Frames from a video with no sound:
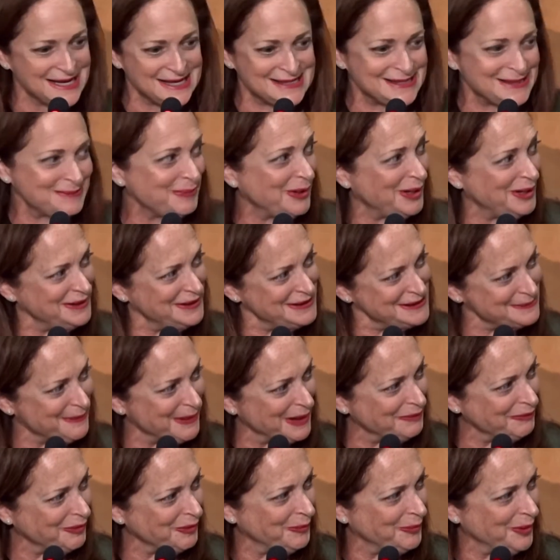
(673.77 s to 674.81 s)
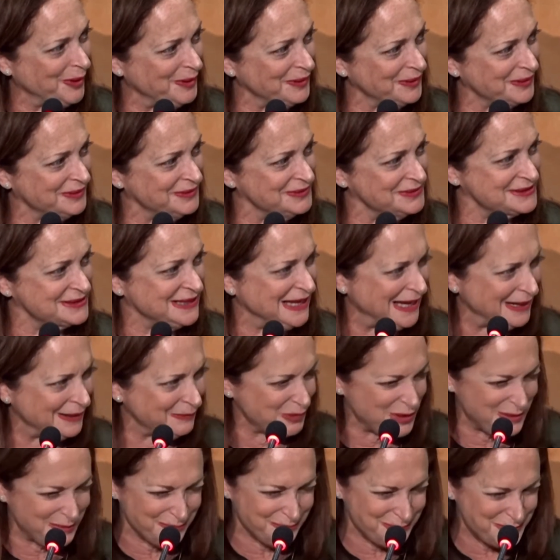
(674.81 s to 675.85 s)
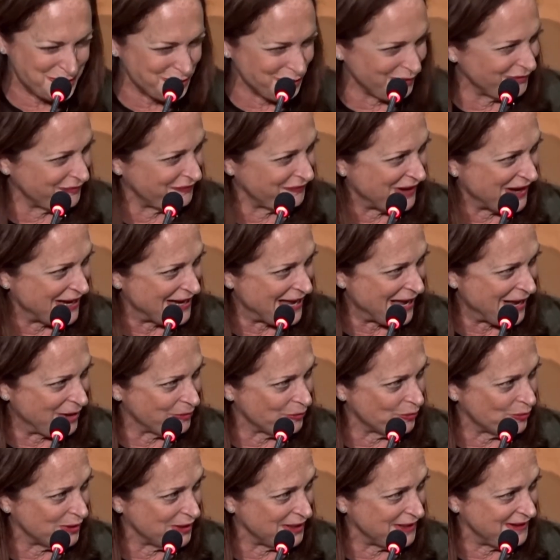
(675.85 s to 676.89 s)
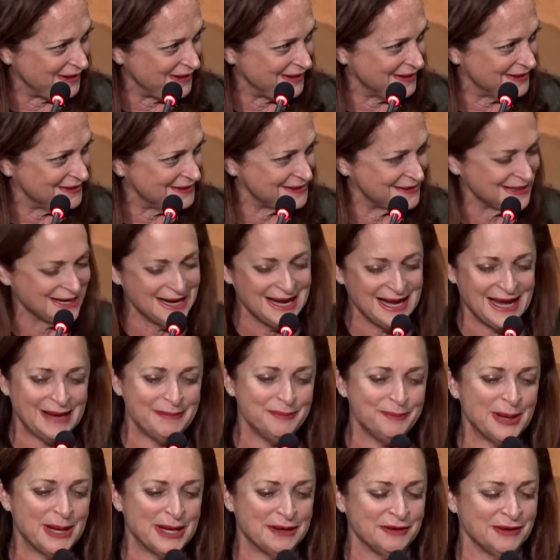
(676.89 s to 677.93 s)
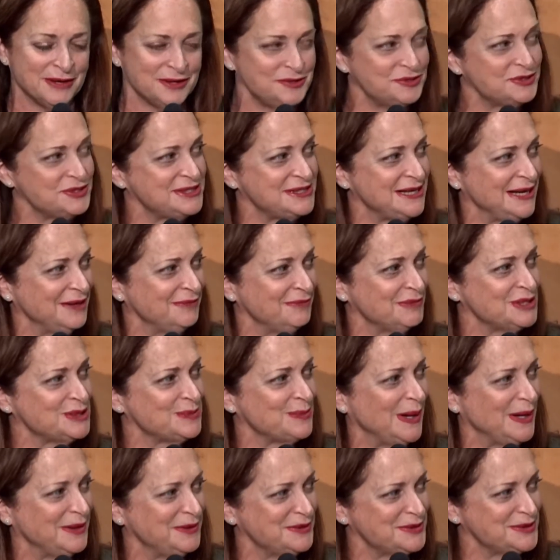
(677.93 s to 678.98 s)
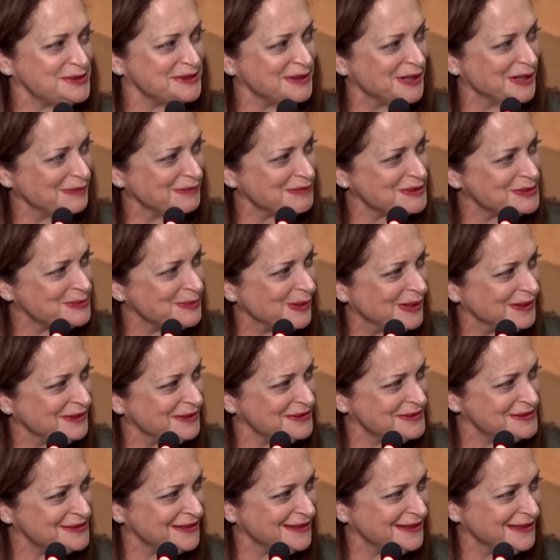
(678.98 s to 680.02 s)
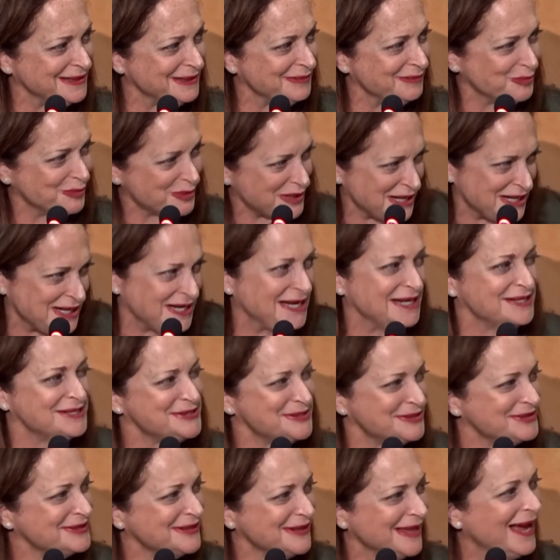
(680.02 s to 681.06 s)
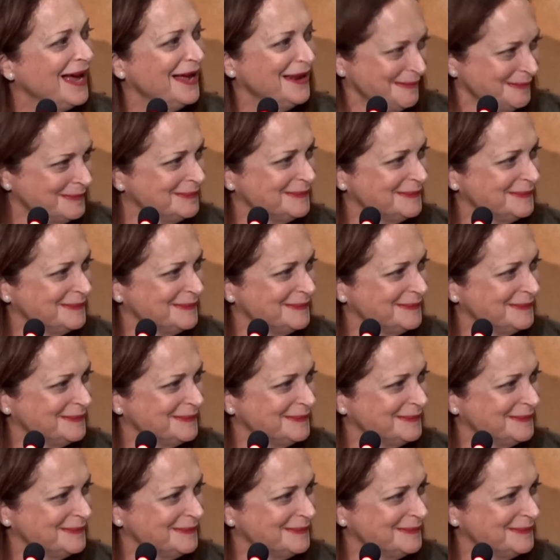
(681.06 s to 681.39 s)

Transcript: Is it part of these microparticles? Can we purify out what it is and better understand responders and non-responders? I think we'll get an answer to that.